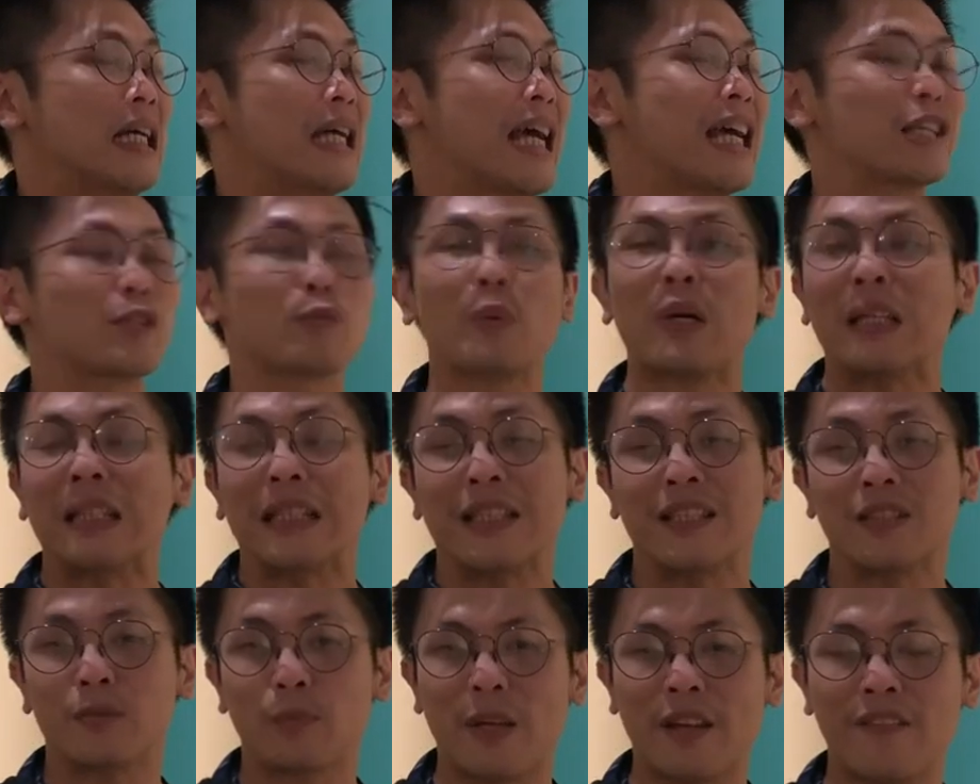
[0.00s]
as
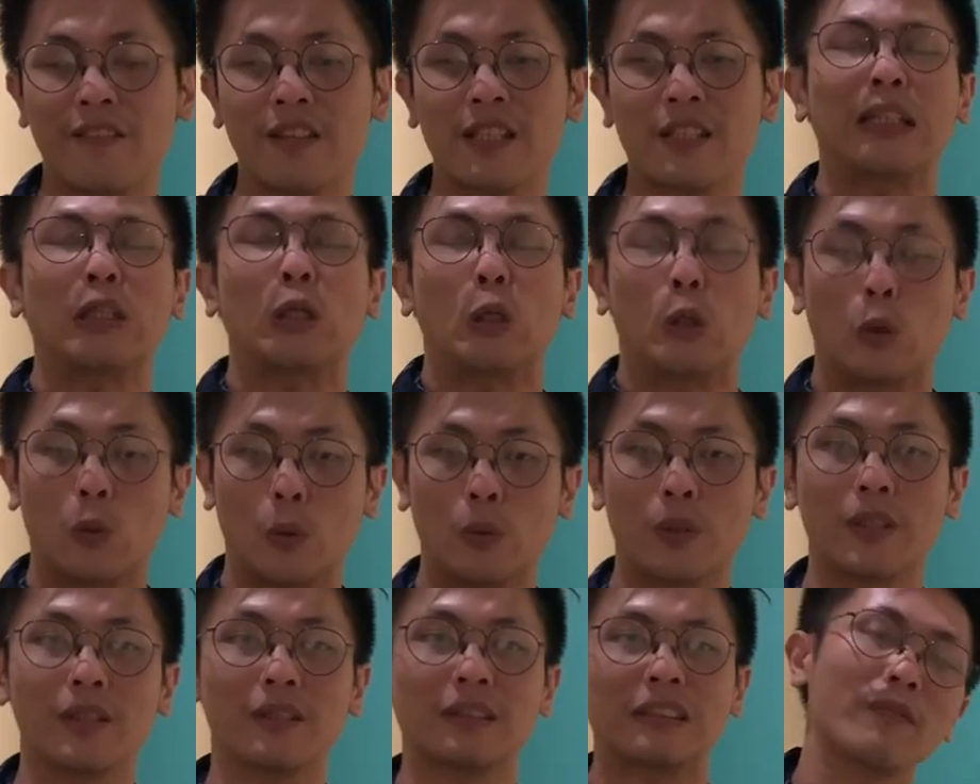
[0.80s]
well as various
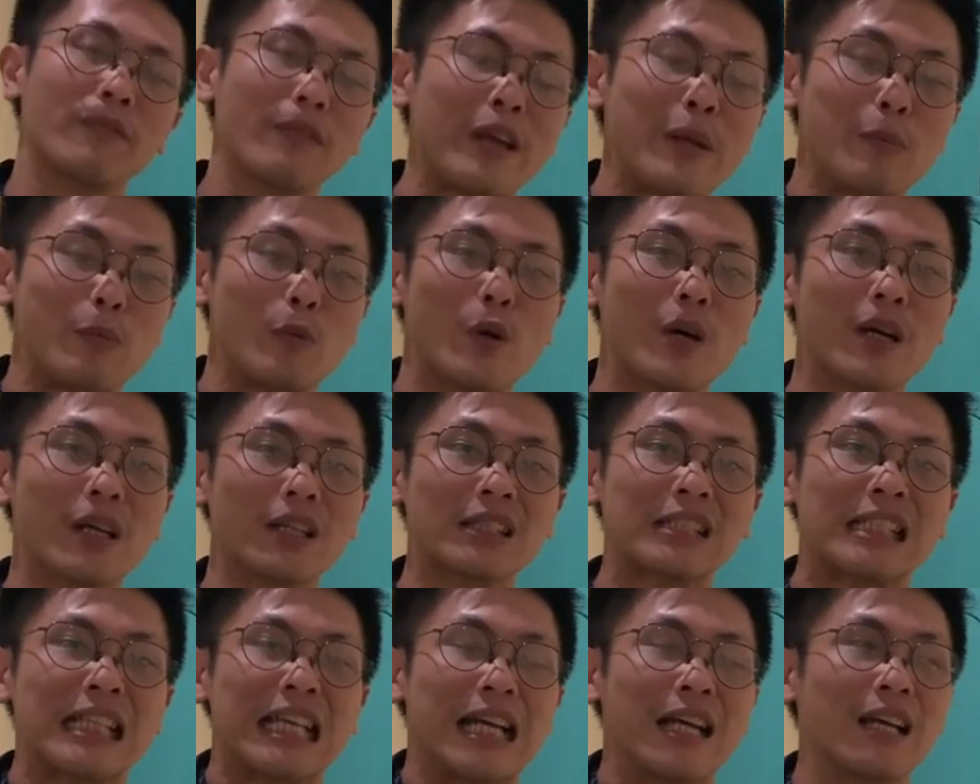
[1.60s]
colonial
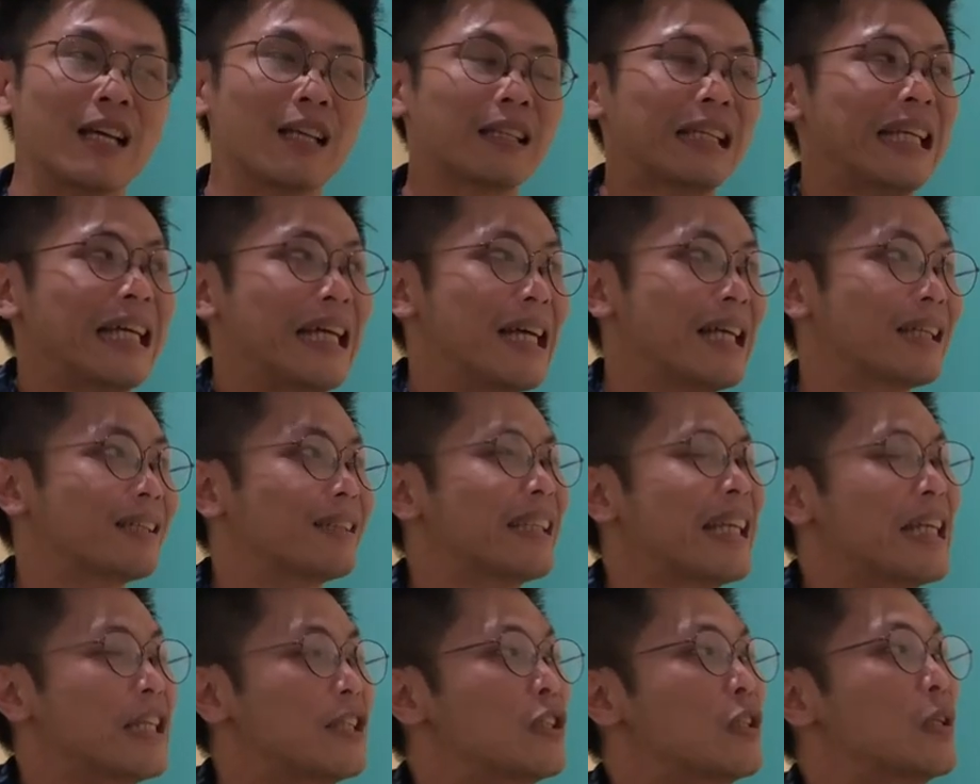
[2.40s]
frameworks
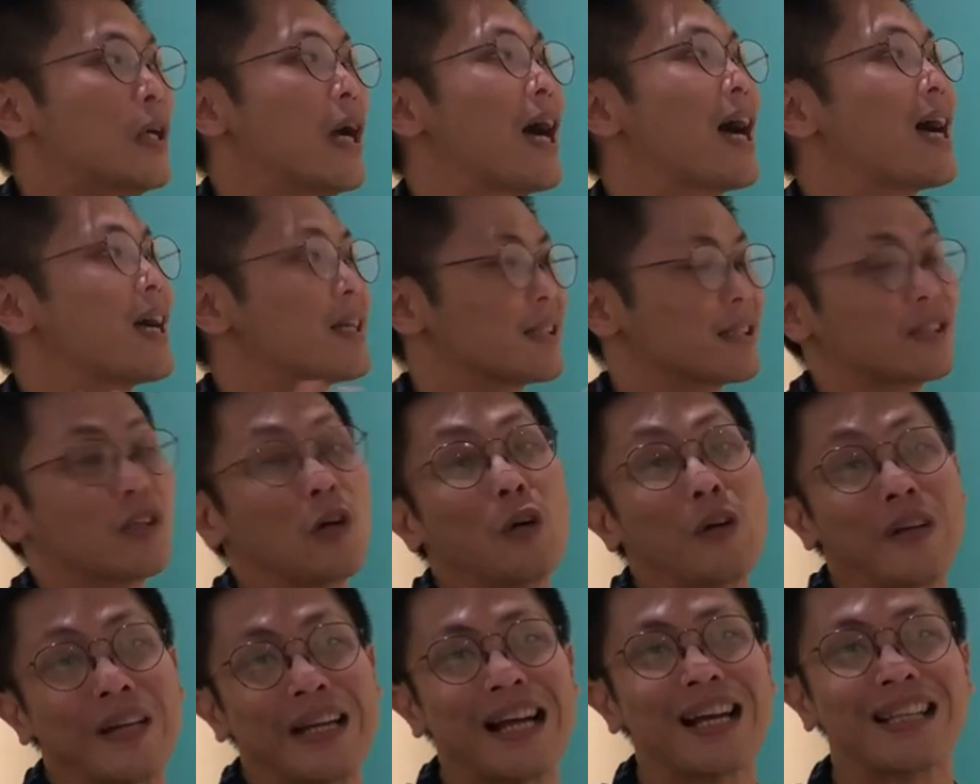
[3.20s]
that tend to cast the
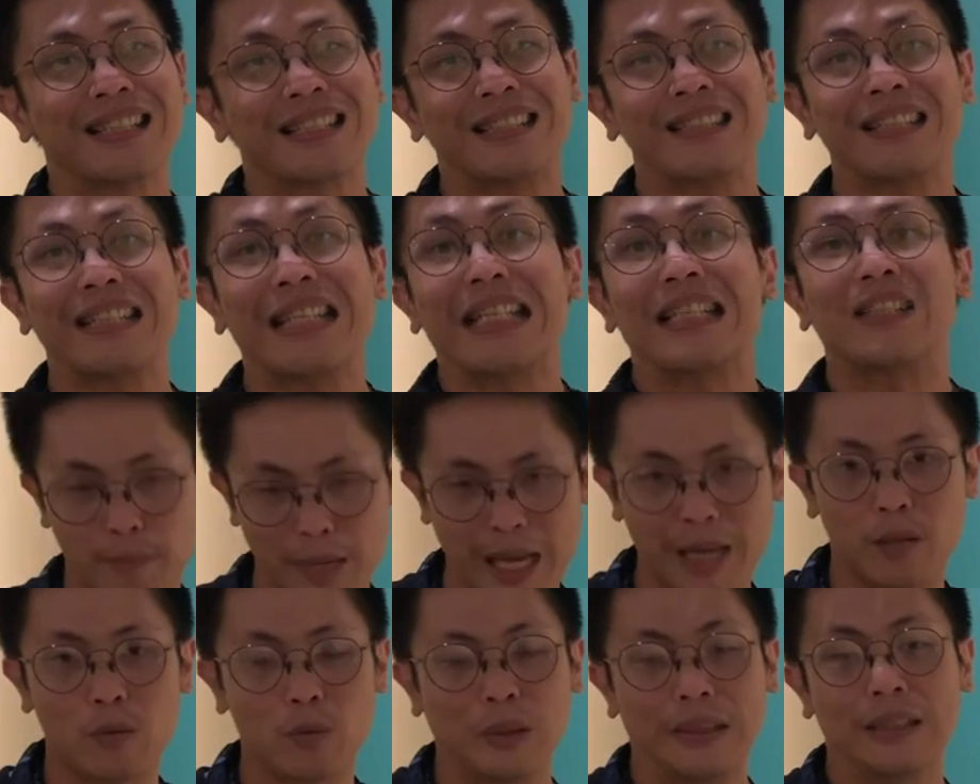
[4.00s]
Orang Asli as
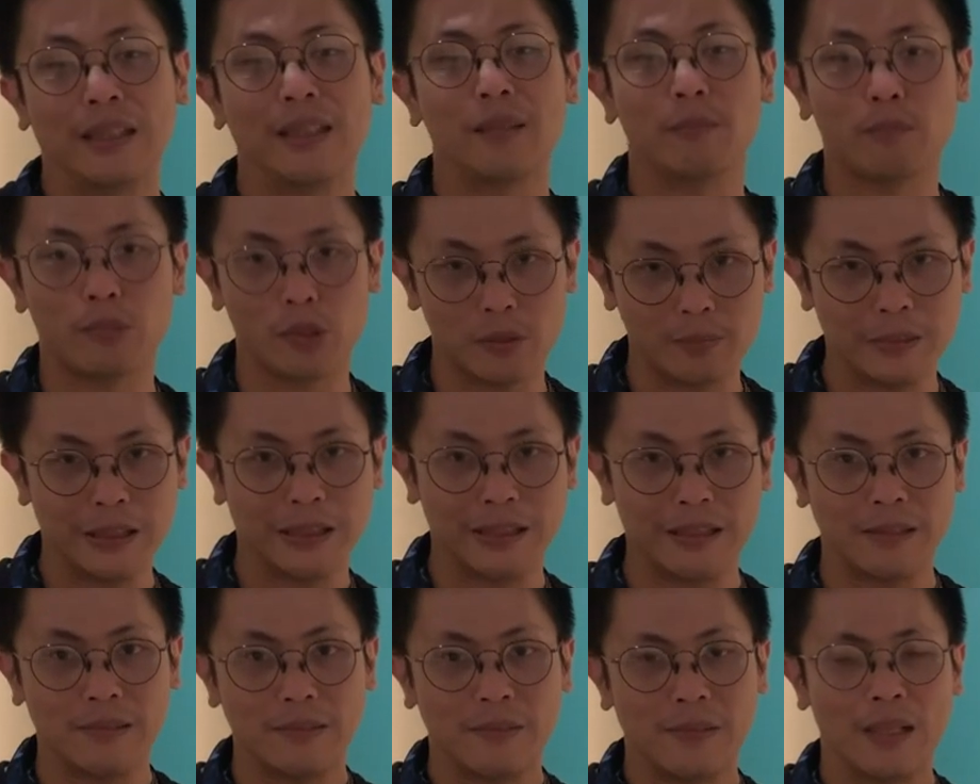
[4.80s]
backward and
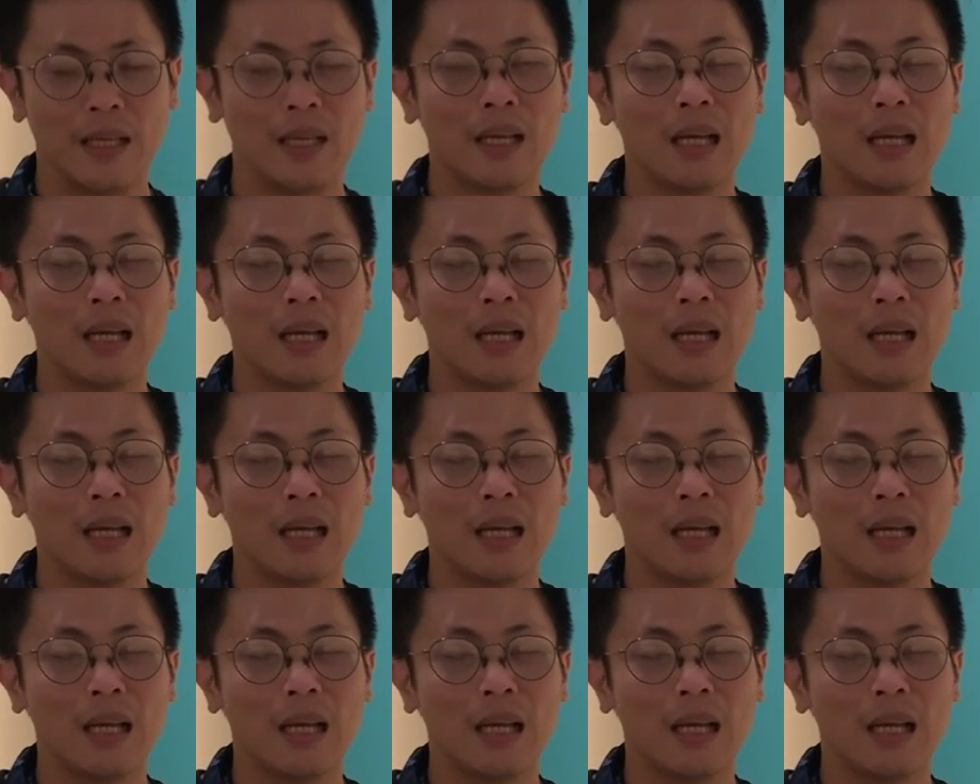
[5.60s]
primitive.